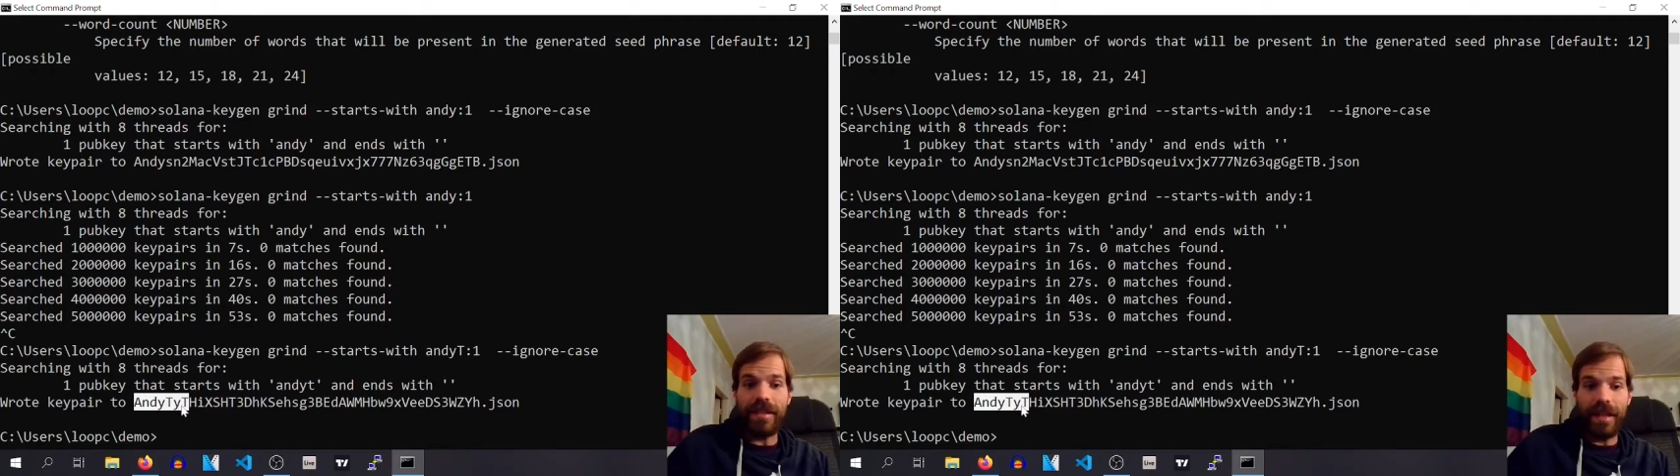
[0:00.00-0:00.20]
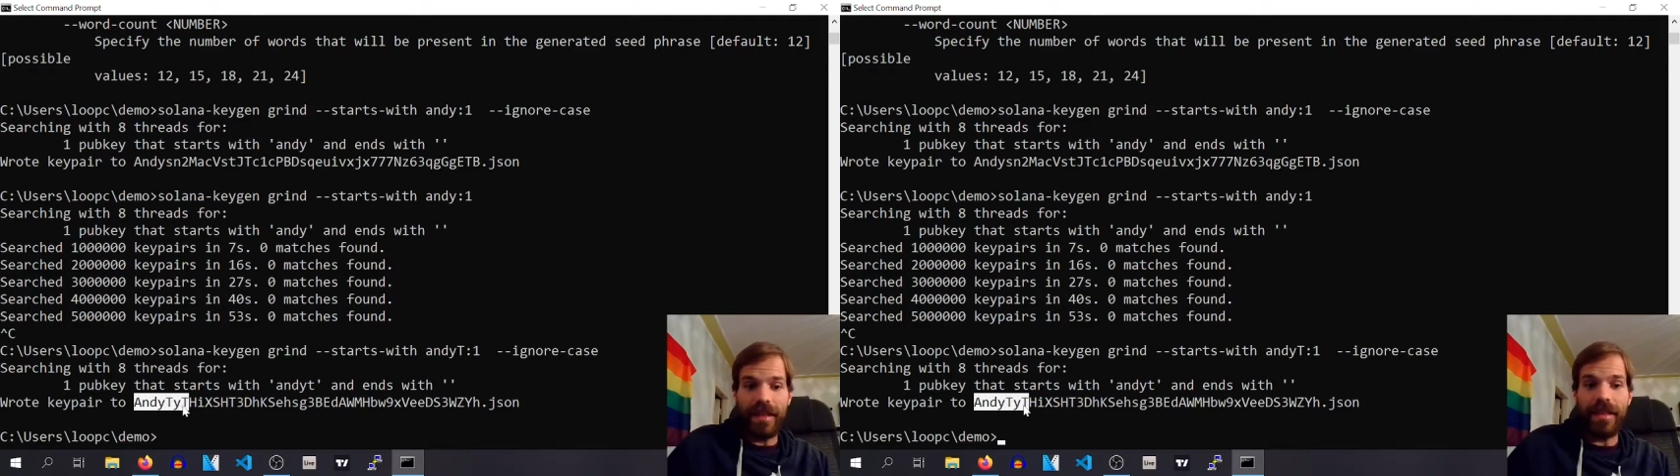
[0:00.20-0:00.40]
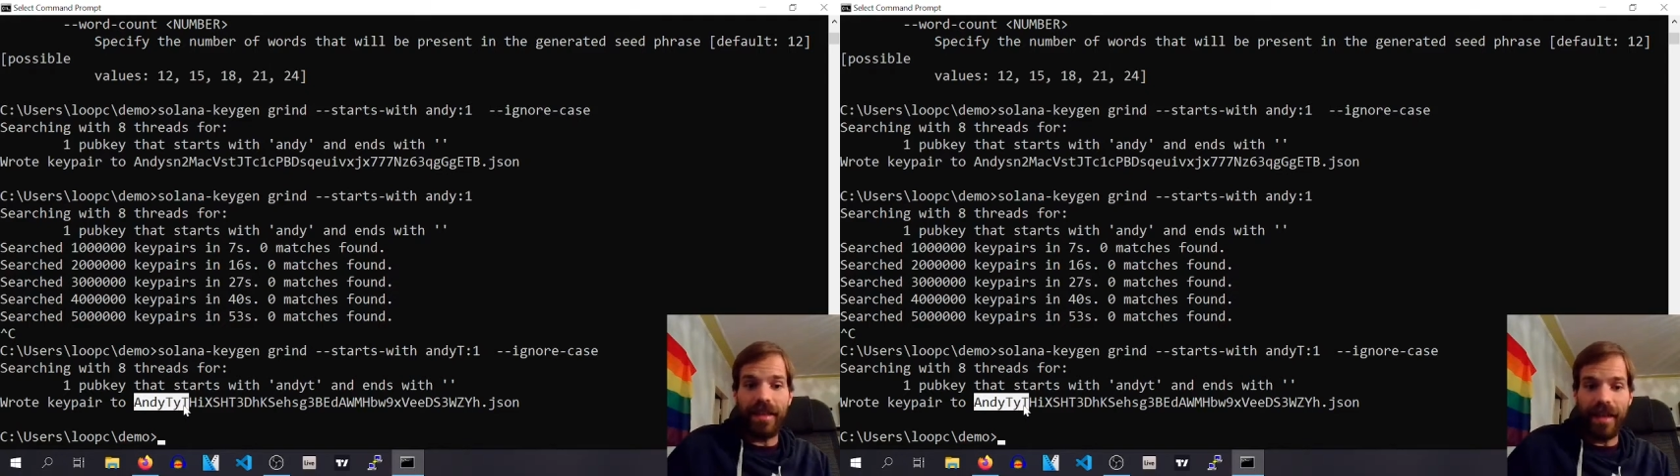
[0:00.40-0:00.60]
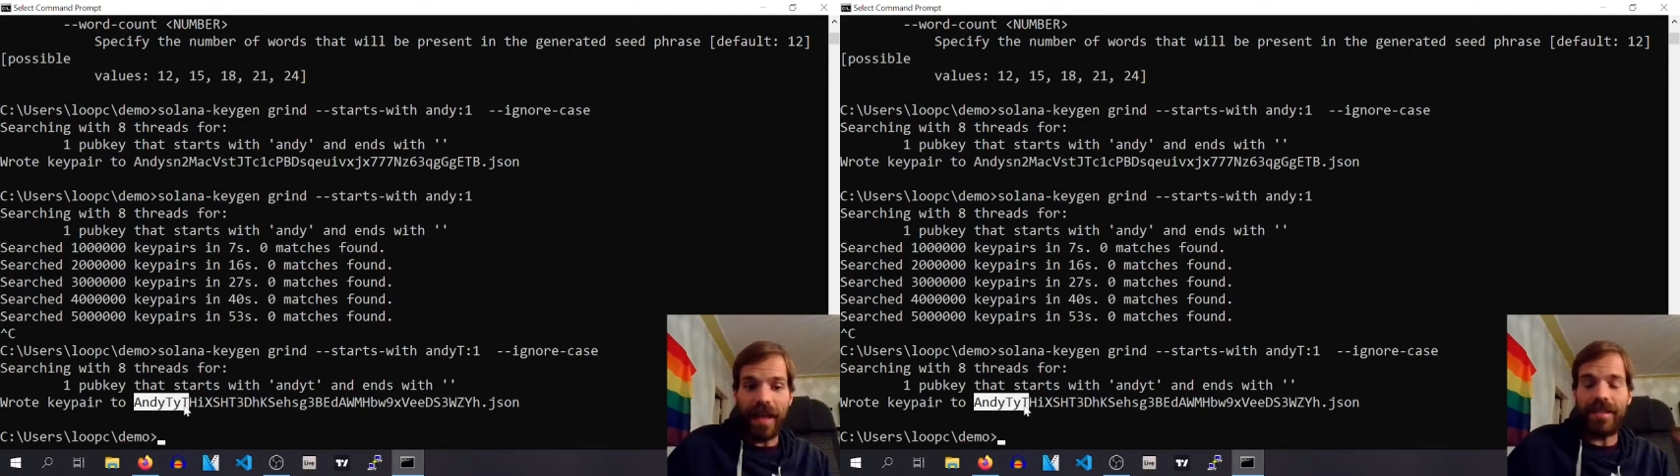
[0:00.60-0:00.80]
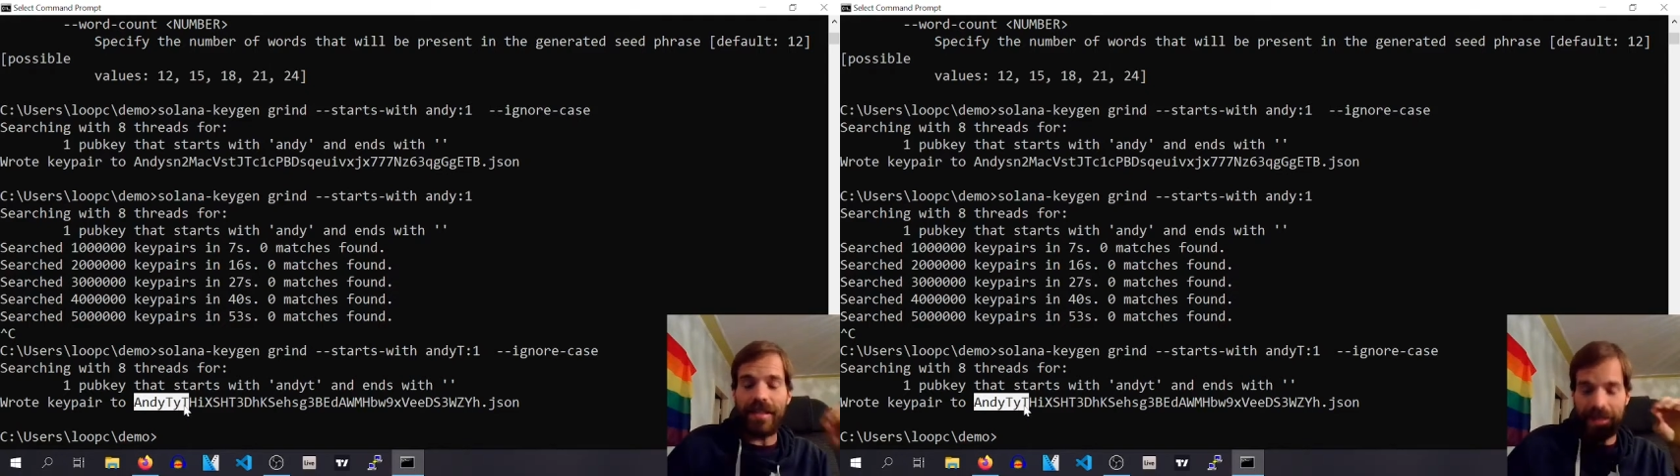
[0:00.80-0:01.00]
it
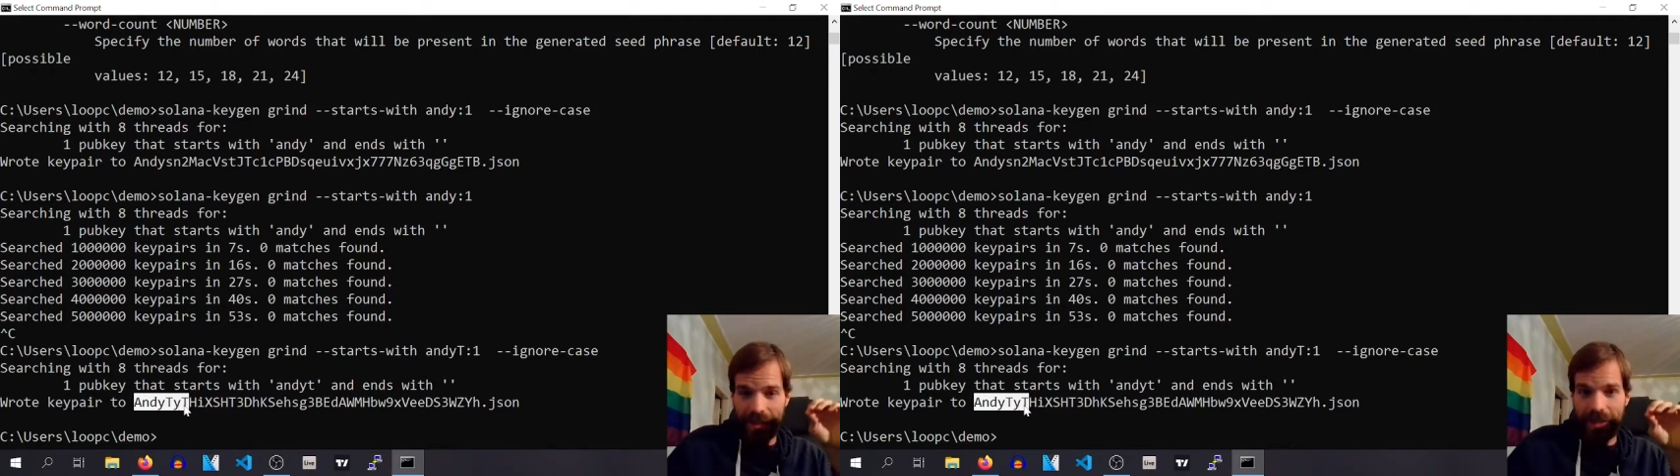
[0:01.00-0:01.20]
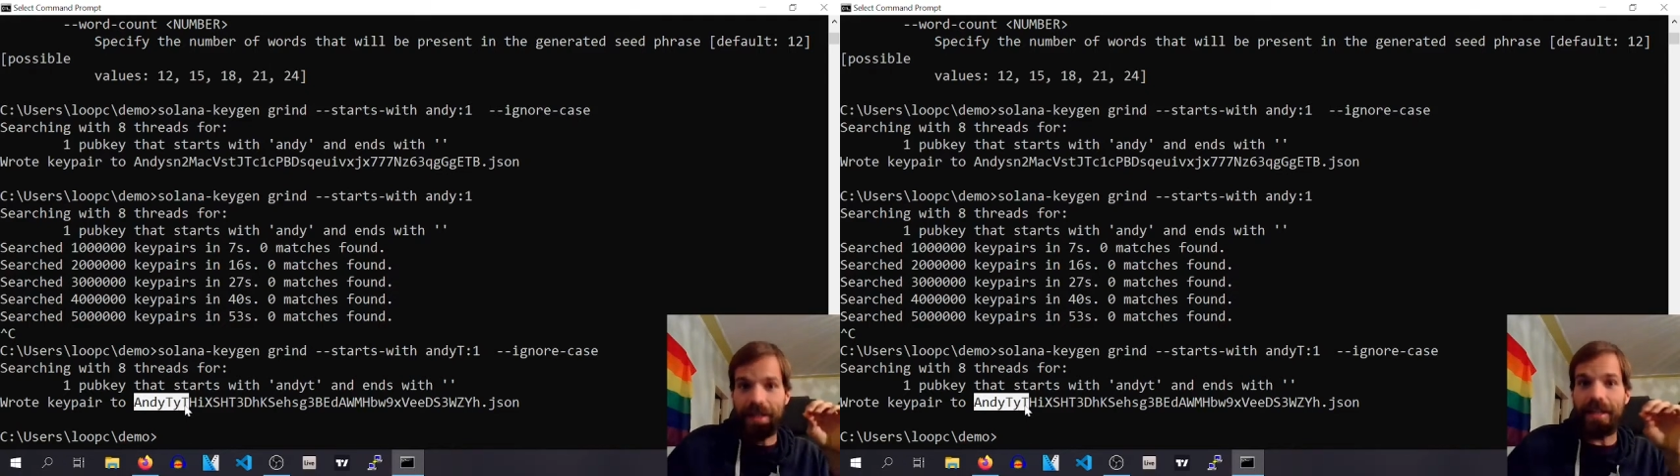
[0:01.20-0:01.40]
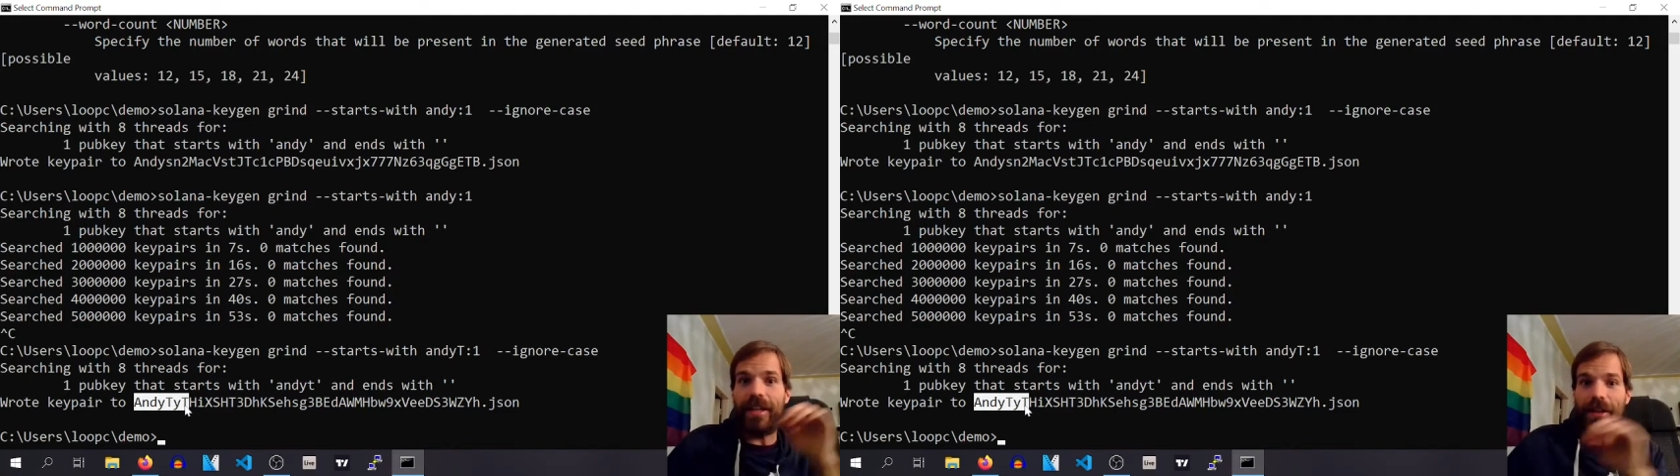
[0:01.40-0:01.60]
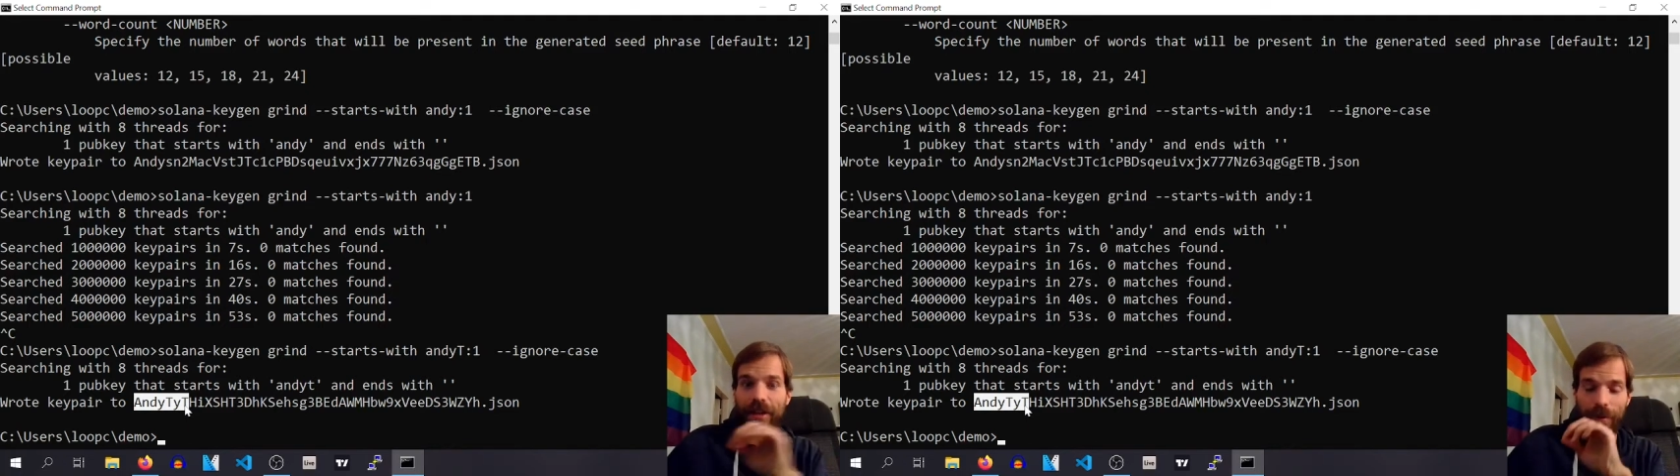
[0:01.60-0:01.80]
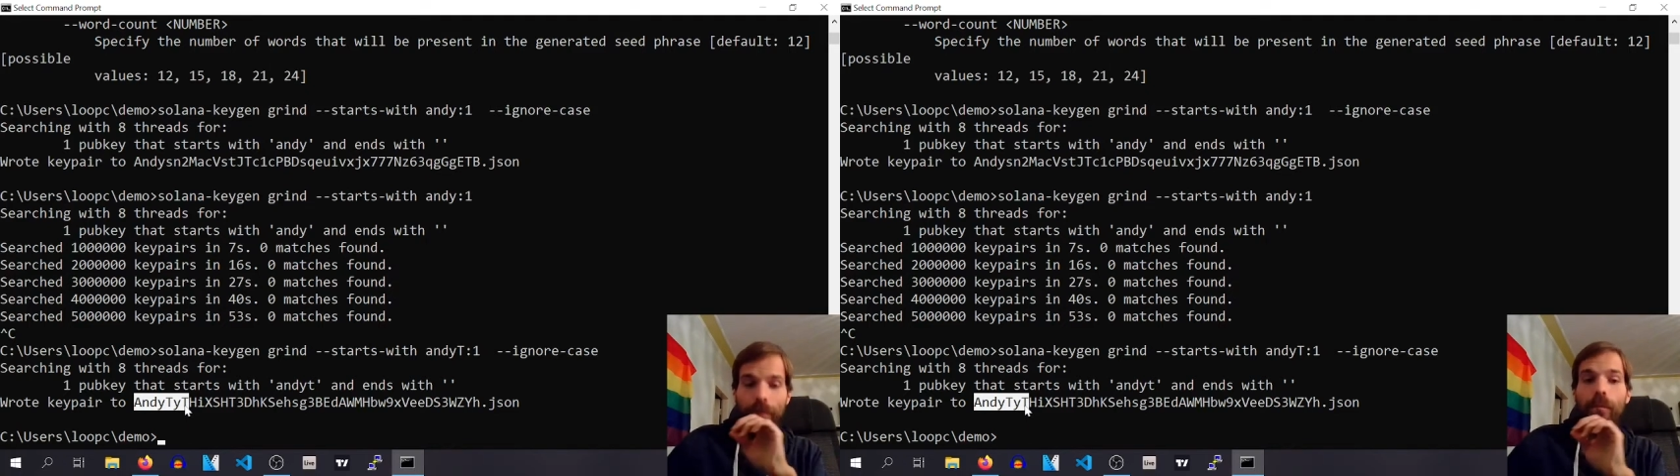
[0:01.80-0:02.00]
gets
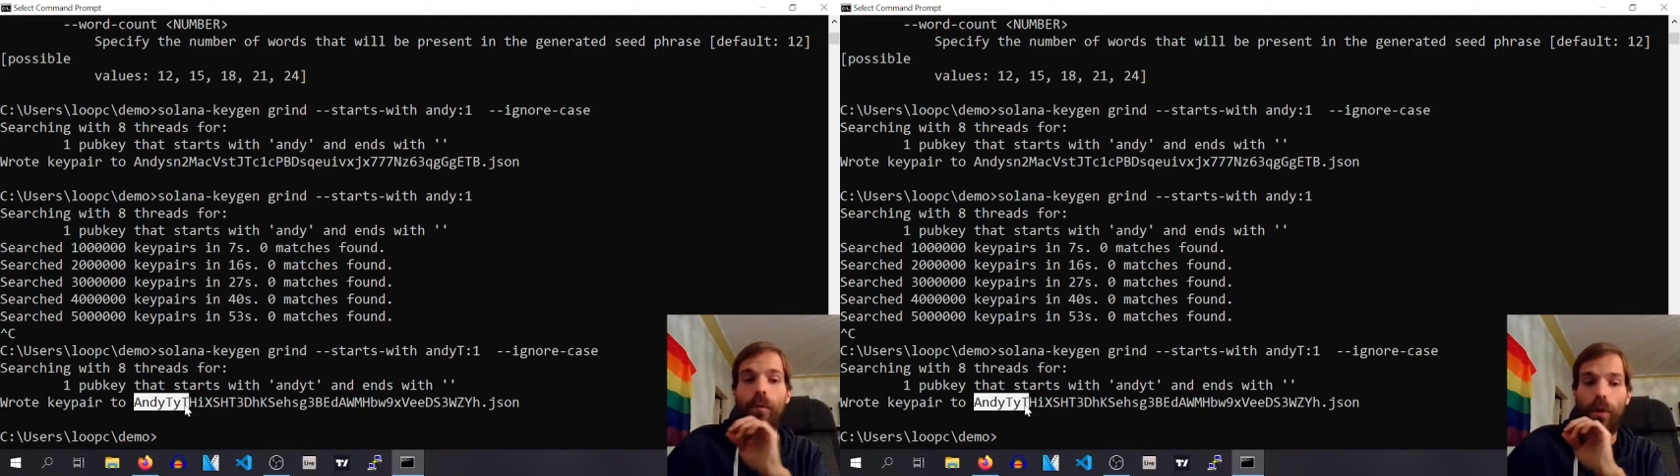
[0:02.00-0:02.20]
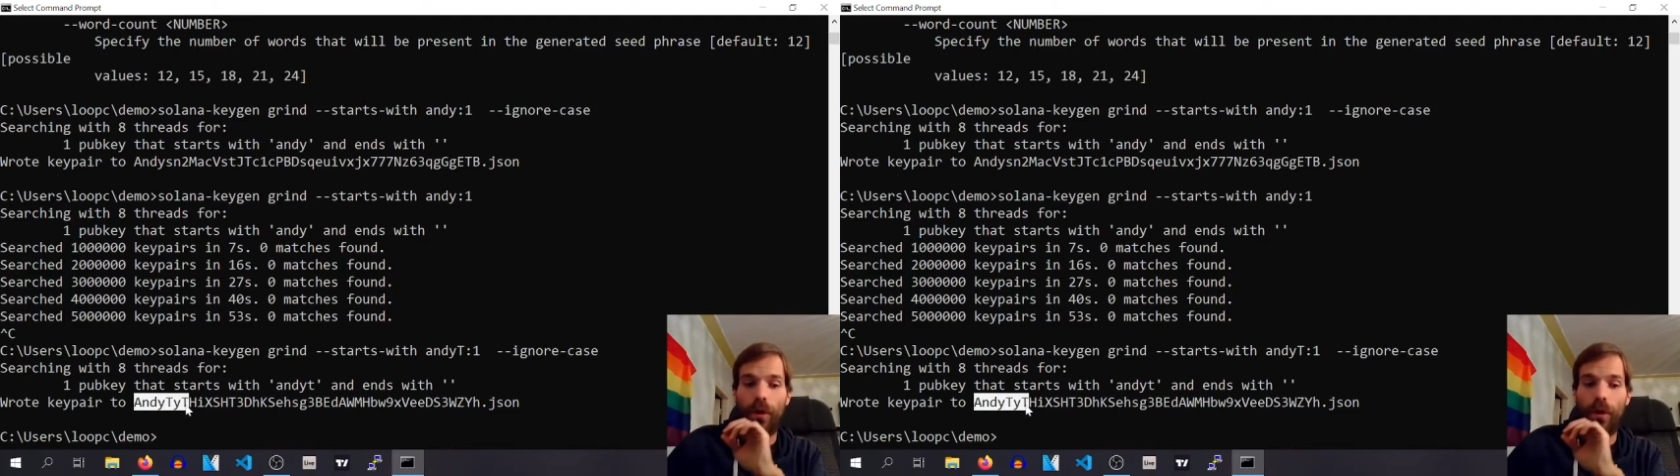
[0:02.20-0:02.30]
more